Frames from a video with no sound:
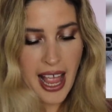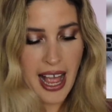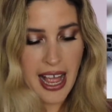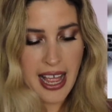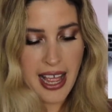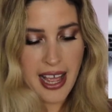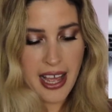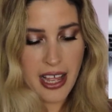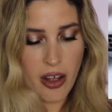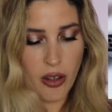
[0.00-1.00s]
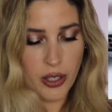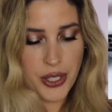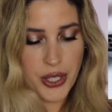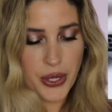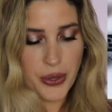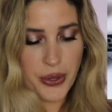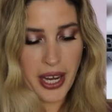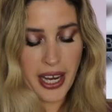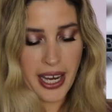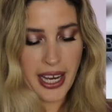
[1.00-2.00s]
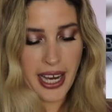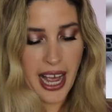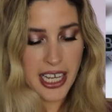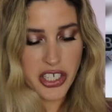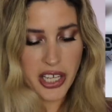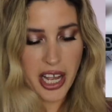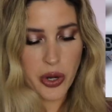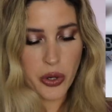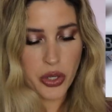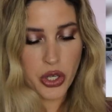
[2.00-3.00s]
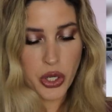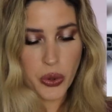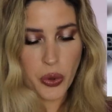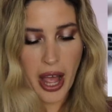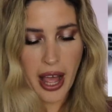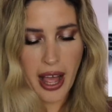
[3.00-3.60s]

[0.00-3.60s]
and also a eyeshadow new